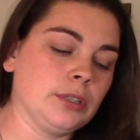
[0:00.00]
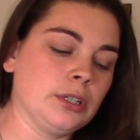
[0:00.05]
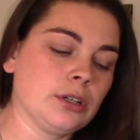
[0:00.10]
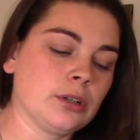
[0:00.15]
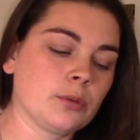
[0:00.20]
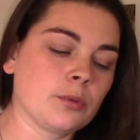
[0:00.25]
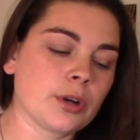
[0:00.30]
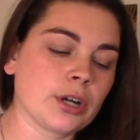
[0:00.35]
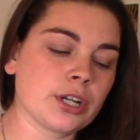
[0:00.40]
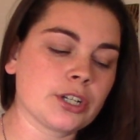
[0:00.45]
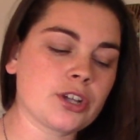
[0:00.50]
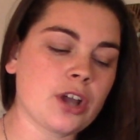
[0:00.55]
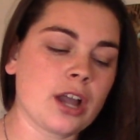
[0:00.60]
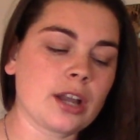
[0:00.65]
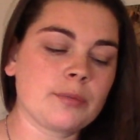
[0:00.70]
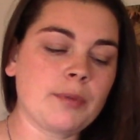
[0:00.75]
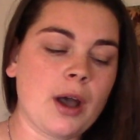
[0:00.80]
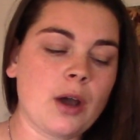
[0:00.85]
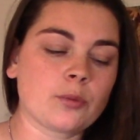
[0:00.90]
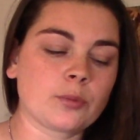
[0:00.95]
we're going to
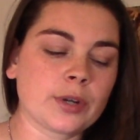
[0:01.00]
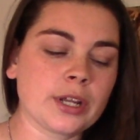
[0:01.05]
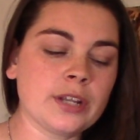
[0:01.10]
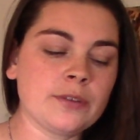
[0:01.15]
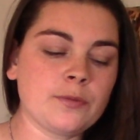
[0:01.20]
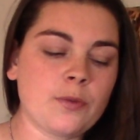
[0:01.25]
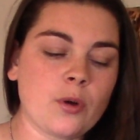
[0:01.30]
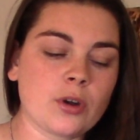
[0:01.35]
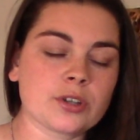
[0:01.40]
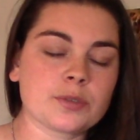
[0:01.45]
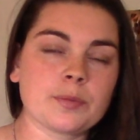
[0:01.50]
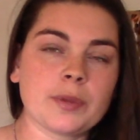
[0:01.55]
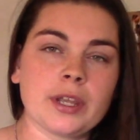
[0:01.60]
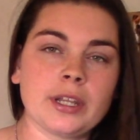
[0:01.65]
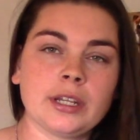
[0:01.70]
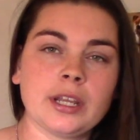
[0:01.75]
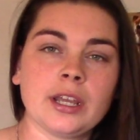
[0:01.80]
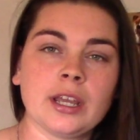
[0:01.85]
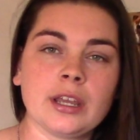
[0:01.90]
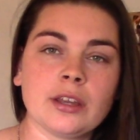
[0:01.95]
talk about
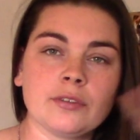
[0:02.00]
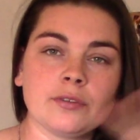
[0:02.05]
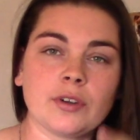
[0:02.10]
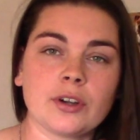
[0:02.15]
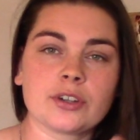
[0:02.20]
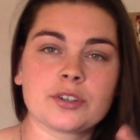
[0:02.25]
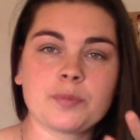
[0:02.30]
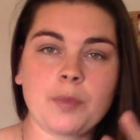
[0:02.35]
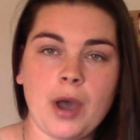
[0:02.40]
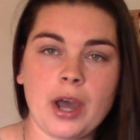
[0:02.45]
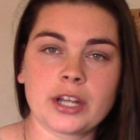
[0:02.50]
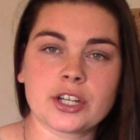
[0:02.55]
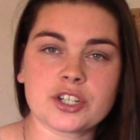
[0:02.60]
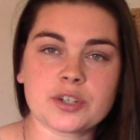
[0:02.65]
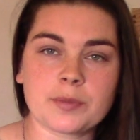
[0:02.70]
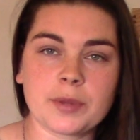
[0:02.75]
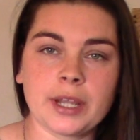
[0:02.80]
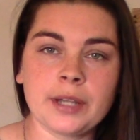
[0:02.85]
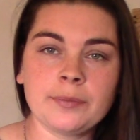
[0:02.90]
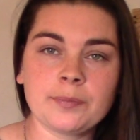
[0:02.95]
reinforcement versus
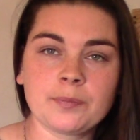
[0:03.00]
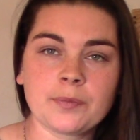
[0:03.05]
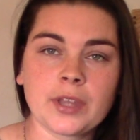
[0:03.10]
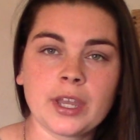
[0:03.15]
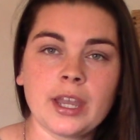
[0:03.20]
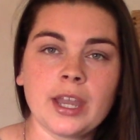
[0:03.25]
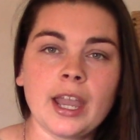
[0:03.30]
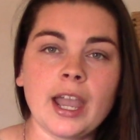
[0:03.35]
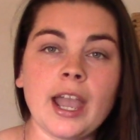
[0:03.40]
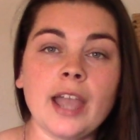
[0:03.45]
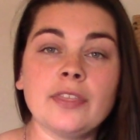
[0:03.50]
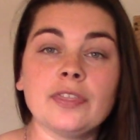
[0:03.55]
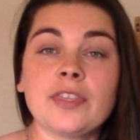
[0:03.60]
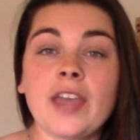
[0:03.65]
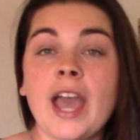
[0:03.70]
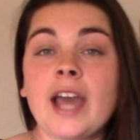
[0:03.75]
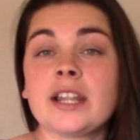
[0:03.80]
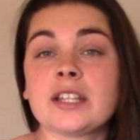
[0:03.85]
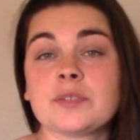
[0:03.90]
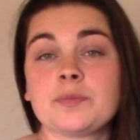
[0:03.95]
punishment, and
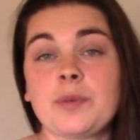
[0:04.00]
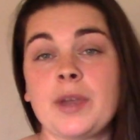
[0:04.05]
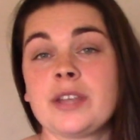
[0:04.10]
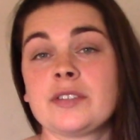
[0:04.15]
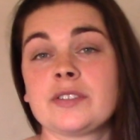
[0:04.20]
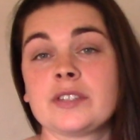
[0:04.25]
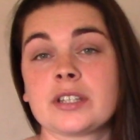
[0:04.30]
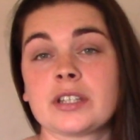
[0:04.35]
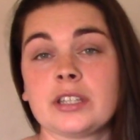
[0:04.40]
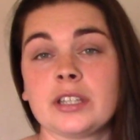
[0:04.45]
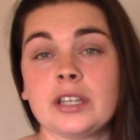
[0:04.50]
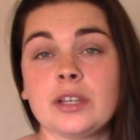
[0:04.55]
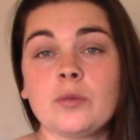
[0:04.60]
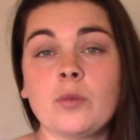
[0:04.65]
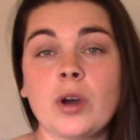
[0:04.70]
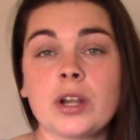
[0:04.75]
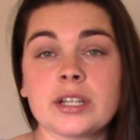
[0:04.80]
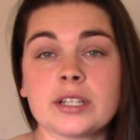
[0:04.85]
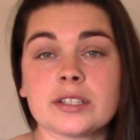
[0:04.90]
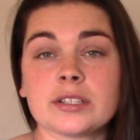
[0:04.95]
that is basically
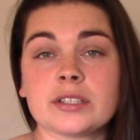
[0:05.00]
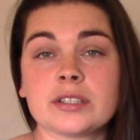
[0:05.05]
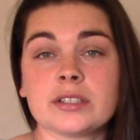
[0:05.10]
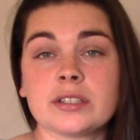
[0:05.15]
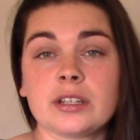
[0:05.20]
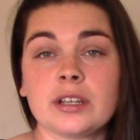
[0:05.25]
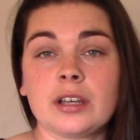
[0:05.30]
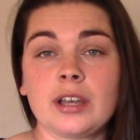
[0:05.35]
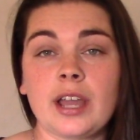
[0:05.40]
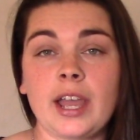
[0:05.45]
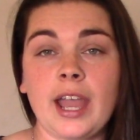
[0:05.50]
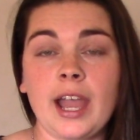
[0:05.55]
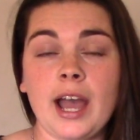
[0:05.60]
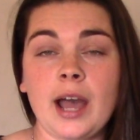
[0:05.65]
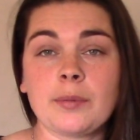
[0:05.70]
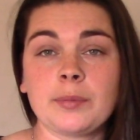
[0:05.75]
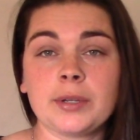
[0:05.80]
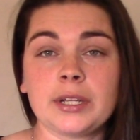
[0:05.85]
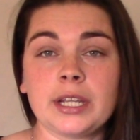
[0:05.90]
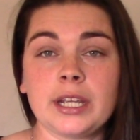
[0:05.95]
what is
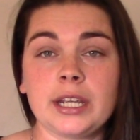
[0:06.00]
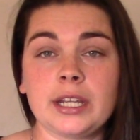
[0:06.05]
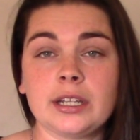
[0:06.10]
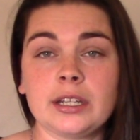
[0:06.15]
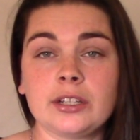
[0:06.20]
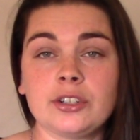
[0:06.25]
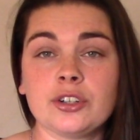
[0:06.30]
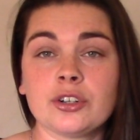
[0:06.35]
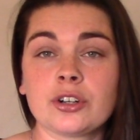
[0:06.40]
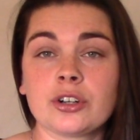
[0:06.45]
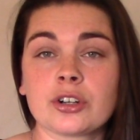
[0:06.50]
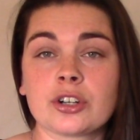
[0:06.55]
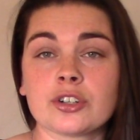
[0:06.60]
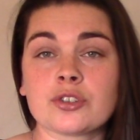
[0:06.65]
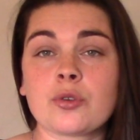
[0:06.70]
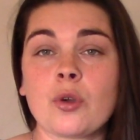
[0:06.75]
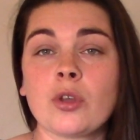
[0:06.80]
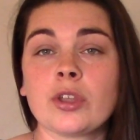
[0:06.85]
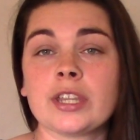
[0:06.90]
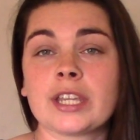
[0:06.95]
happening, you're
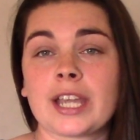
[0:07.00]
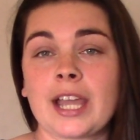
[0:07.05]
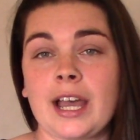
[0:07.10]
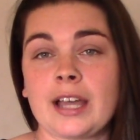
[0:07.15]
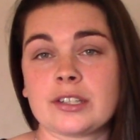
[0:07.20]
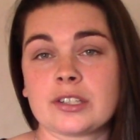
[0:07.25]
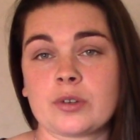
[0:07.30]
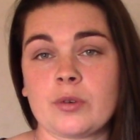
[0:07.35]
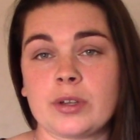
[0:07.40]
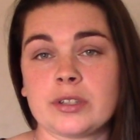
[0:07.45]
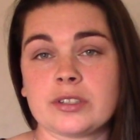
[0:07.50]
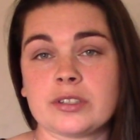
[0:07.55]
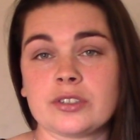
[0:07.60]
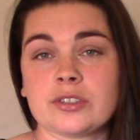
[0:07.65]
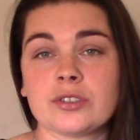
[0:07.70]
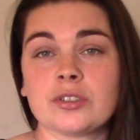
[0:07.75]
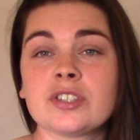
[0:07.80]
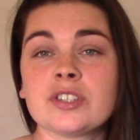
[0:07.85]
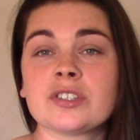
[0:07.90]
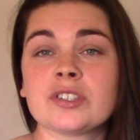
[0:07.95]
controlling the consequences.
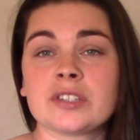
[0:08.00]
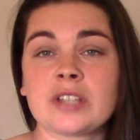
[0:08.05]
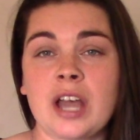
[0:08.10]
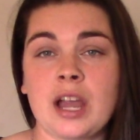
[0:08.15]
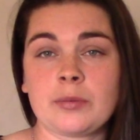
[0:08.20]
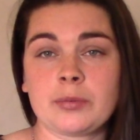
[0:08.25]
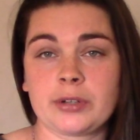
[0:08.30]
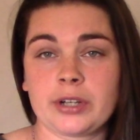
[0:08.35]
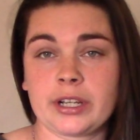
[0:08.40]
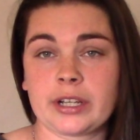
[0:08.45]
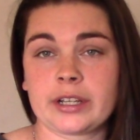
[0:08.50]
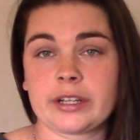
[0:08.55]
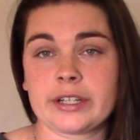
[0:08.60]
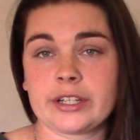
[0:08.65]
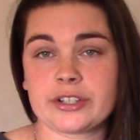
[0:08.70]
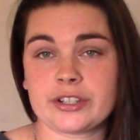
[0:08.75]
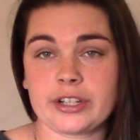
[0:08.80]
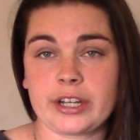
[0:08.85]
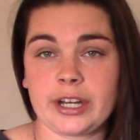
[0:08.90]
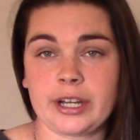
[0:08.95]
So is operant
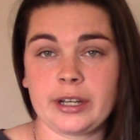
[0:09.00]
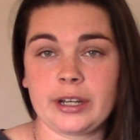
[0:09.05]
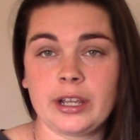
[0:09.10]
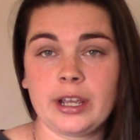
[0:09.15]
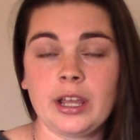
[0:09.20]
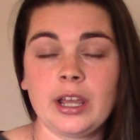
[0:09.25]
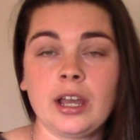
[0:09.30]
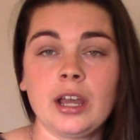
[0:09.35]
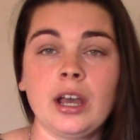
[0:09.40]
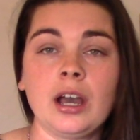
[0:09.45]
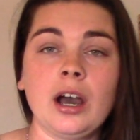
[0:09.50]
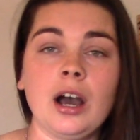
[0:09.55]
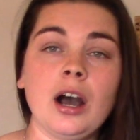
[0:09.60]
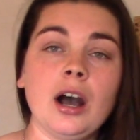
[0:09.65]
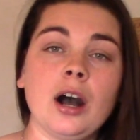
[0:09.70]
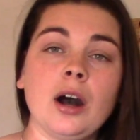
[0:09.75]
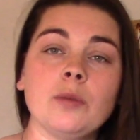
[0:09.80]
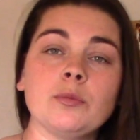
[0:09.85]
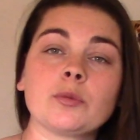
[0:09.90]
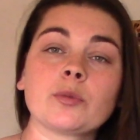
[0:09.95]
conditioning.
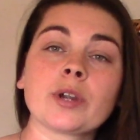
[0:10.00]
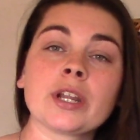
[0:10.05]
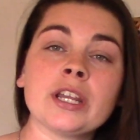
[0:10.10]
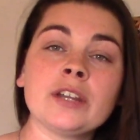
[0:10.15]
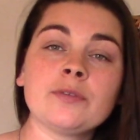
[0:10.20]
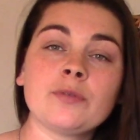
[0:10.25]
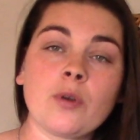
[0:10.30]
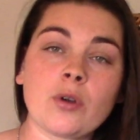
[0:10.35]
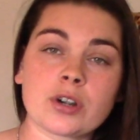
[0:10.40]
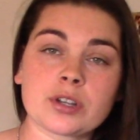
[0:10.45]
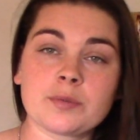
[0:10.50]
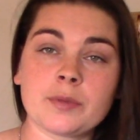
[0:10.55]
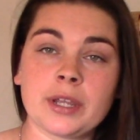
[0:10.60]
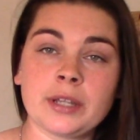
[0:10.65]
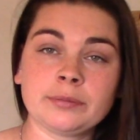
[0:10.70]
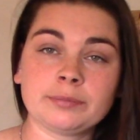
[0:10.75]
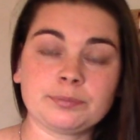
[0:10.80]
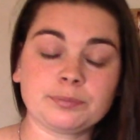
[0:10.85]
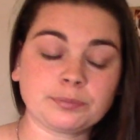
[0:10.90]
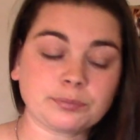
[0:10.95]

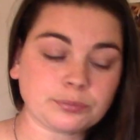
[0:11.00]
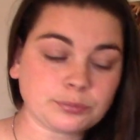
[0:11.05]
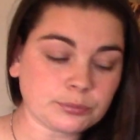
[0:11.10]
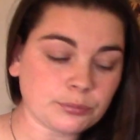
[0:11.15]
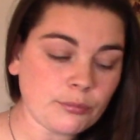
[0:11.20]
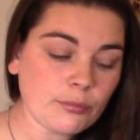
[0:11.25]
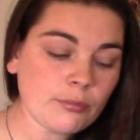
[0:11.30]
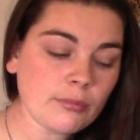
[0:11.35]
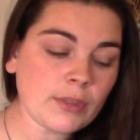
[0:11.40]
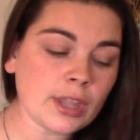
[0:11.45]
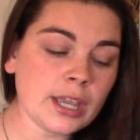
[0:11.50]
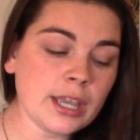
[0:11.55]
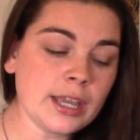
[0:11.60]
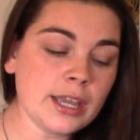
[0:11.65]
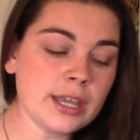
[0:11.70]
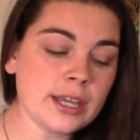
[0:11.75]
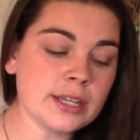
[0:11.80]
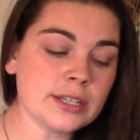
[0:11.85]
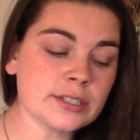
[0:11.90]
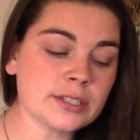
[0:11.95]
Reinforcement
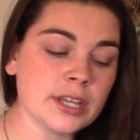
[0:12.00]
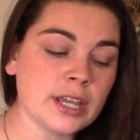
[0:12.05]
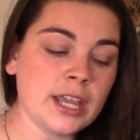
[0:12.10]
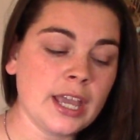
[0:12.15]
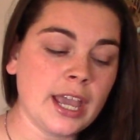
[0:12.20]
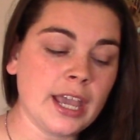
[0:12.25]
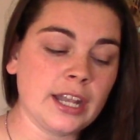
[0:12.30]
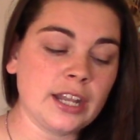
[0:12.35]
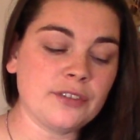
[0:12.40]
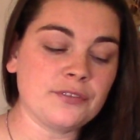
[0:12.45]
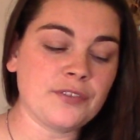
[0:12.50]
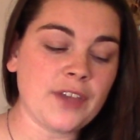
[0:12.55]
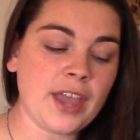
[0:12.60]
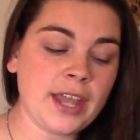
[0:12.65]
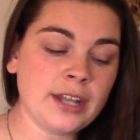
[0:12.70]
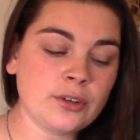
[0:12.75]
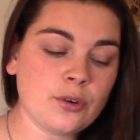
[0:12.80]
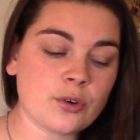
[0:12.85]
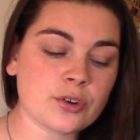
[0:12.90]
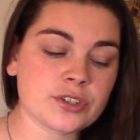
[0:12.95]
is an
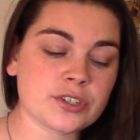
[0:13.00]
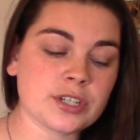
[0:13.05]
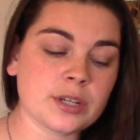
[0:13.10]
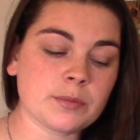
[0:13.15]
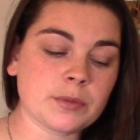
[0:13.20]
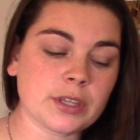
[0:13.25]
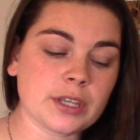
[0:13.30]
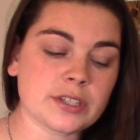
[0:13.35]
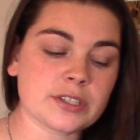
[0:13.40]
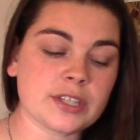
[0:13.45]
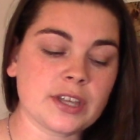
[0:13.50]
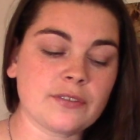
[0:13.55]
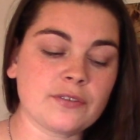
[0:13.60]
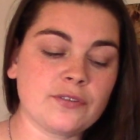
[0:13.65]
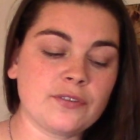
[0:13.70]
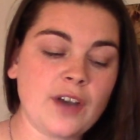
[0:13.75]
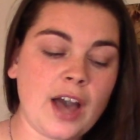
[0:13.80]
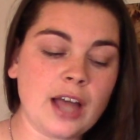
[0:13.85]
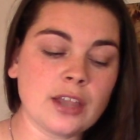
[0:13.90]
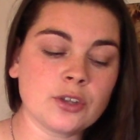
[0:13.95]
event or stimulus
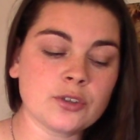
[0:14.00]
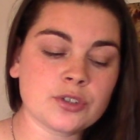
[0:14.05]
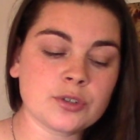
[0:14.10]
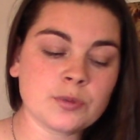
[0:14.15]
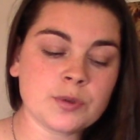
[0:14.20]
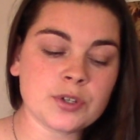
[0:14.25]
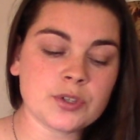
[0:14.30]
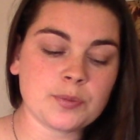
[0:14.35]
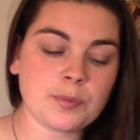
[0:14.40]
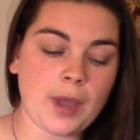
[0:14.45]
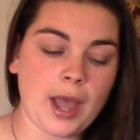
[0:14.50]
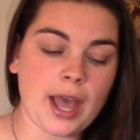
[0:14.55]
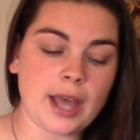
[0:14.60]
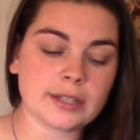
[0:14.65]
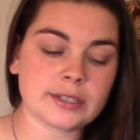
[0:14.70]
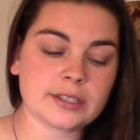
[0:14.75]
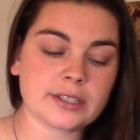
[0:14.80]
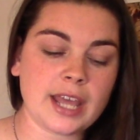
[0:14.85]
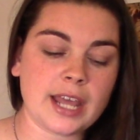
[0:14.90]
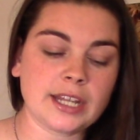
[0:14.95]
that follows a
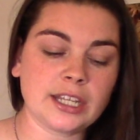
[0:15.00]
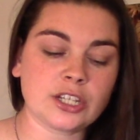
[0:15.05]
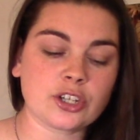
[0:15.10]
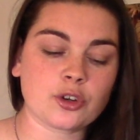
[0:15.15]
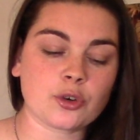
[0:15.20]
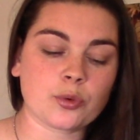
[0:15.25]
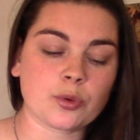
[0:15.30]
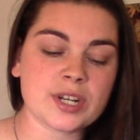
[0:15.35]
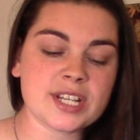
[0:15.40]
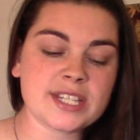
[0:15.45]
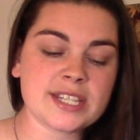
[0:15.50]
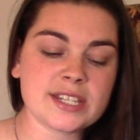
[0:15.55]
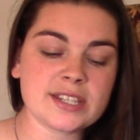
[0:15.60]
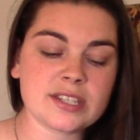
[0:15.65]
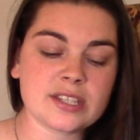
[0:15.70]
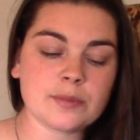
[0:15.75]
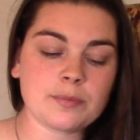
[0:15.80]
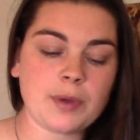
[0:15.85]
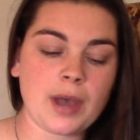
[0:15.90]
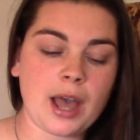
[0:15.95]
response that increases the